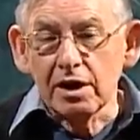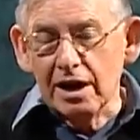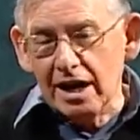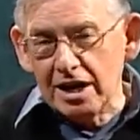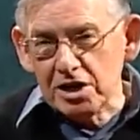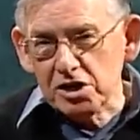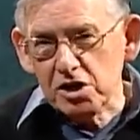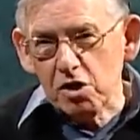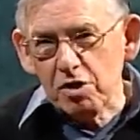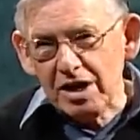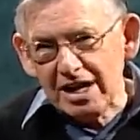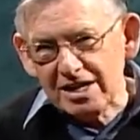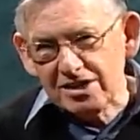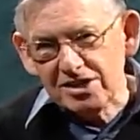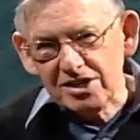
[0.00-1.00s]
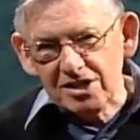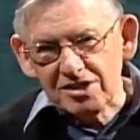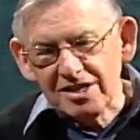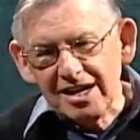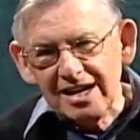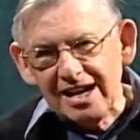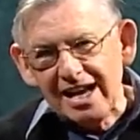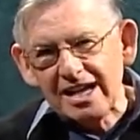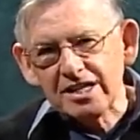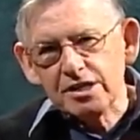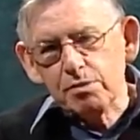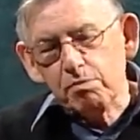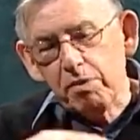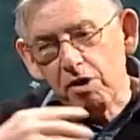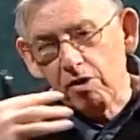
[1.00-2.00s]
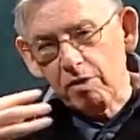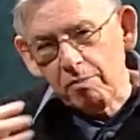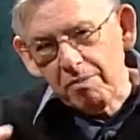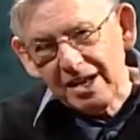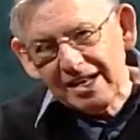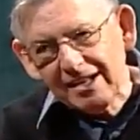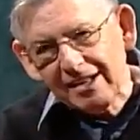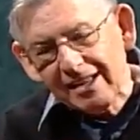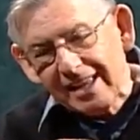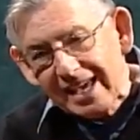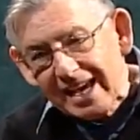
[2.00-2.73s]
And so it's this experimental